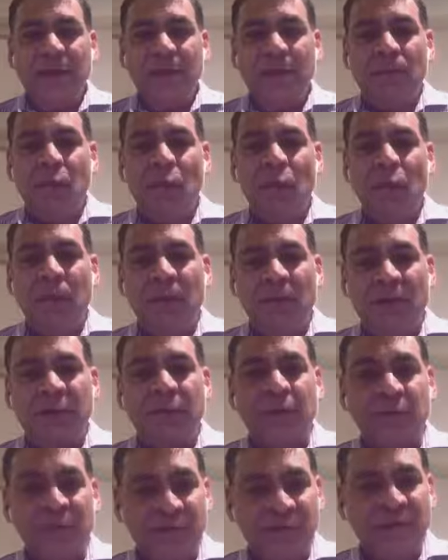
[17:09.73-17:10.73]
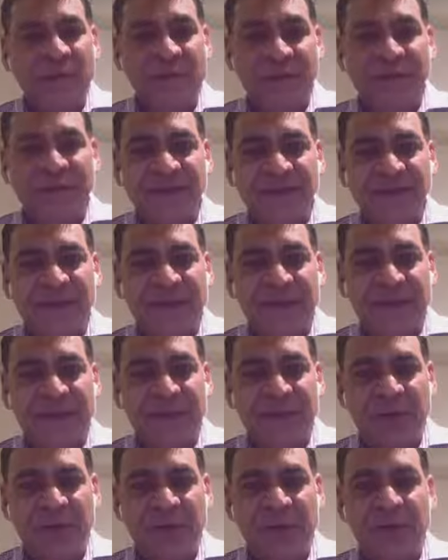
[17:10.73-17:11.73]
more, like they're an advanced
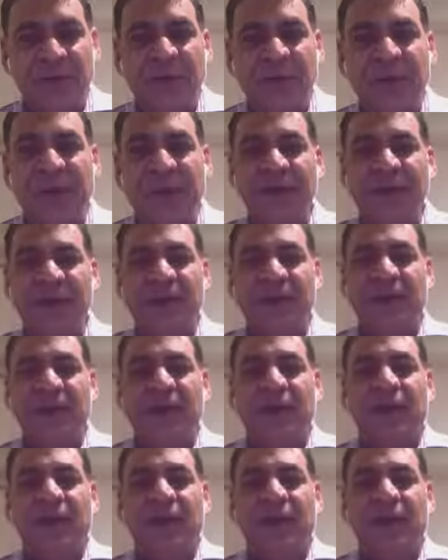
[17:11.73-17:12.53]
perio case,